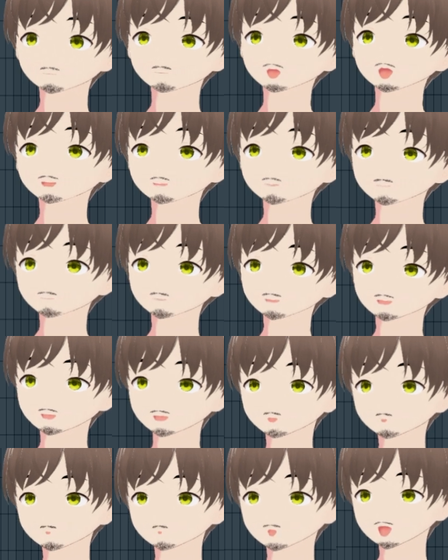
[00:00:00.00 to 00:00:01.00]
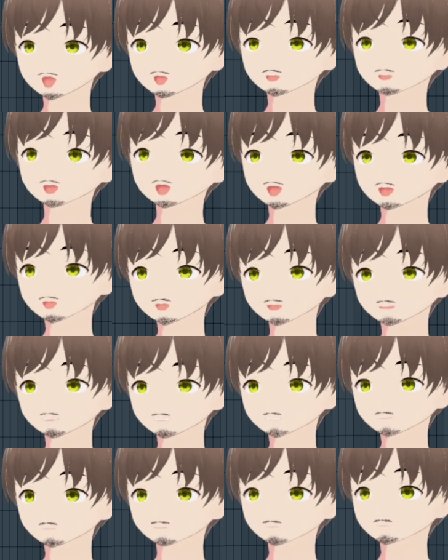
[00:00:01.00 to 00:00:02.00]
And I'm going to tell you why they're garbage.
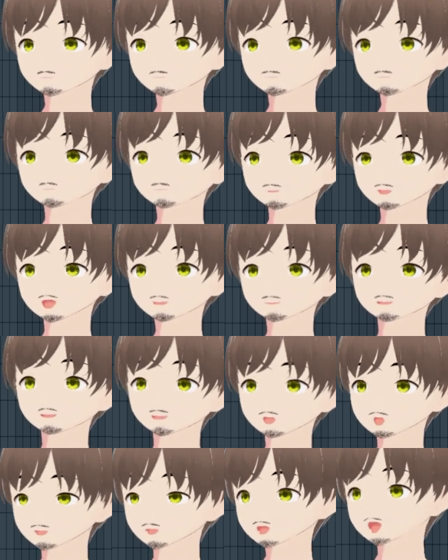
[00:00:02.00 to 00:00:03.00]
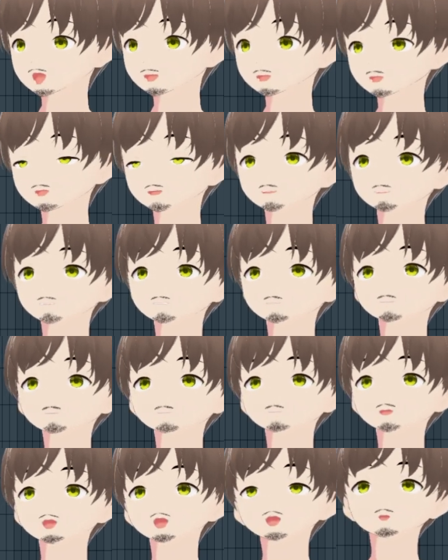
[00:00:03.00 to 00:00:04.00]
First, don't buy these.
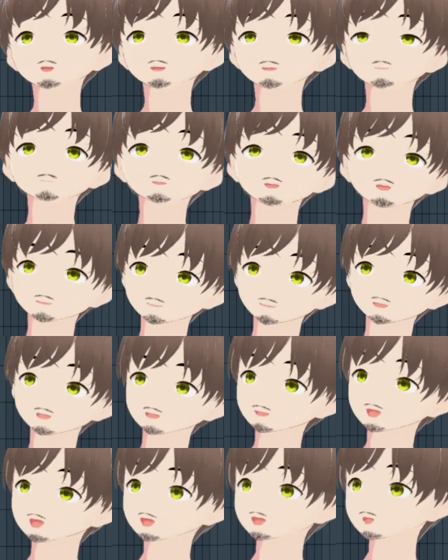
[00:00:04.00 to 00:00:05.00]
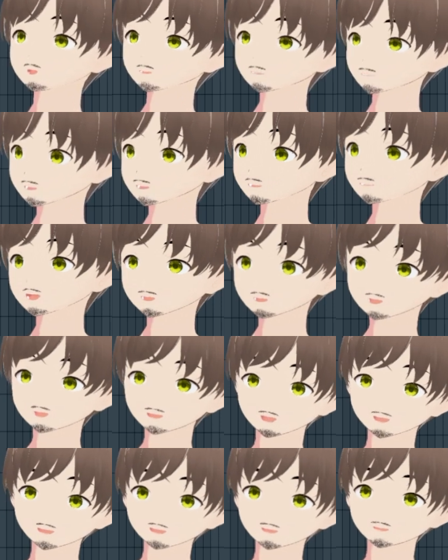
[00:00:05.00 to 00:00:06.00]
I easily did a Google search on
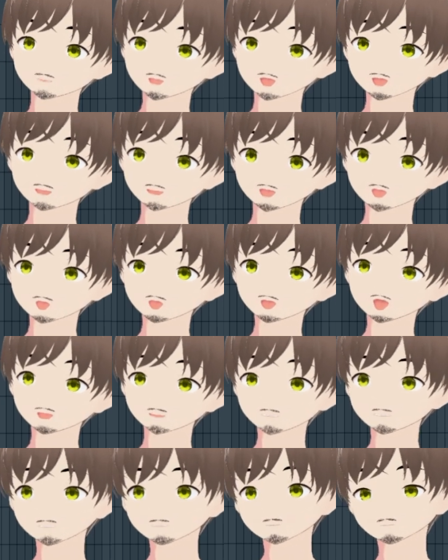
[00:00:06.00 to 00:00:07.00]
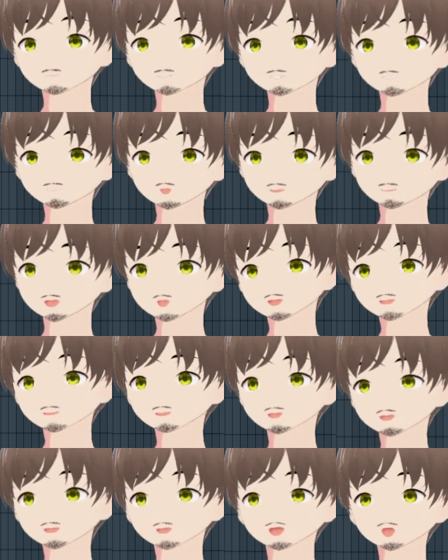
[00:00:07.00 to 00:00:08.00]
Reddit, found them because as I was doing this
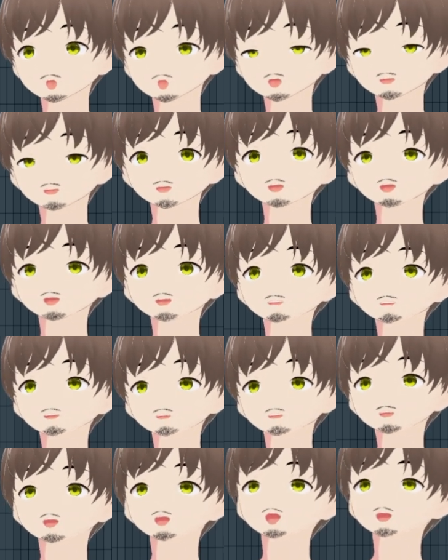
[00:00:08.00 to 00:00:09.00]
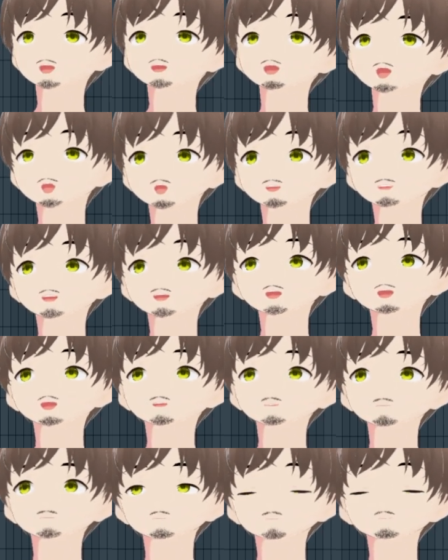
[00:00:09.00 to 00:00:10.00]
video, I wanted to gather how can I make
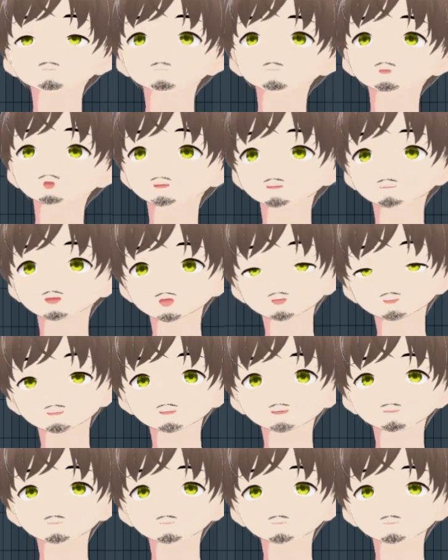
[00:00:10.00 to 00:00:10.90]
the ultimate